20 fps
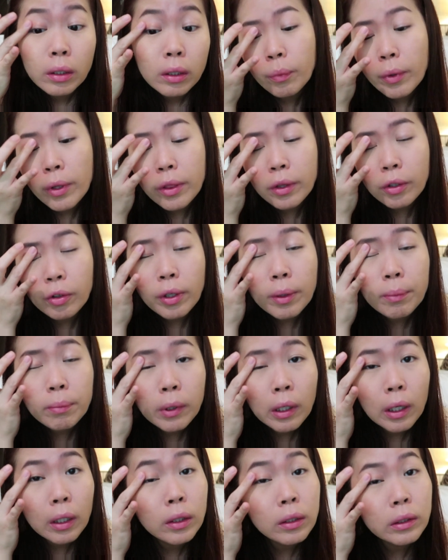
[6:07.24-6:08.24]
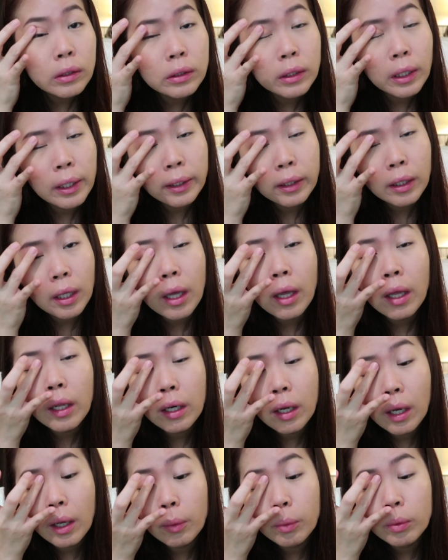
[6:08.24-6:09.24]
With cream colors like
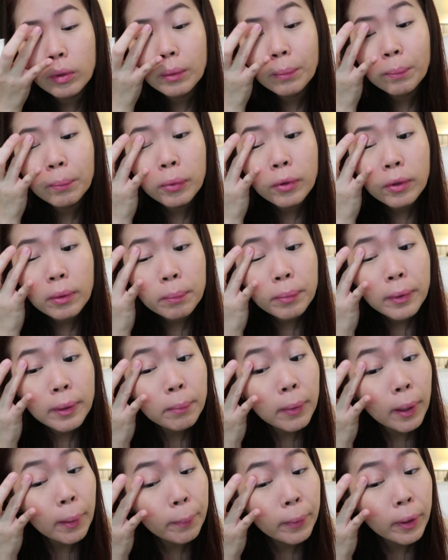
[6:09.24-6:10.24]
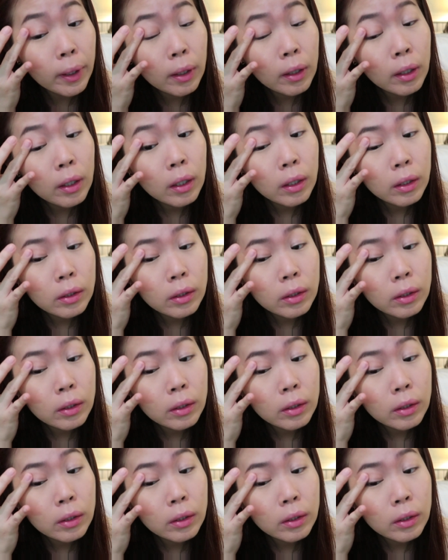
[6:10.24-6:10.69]
that, I will put bit by bit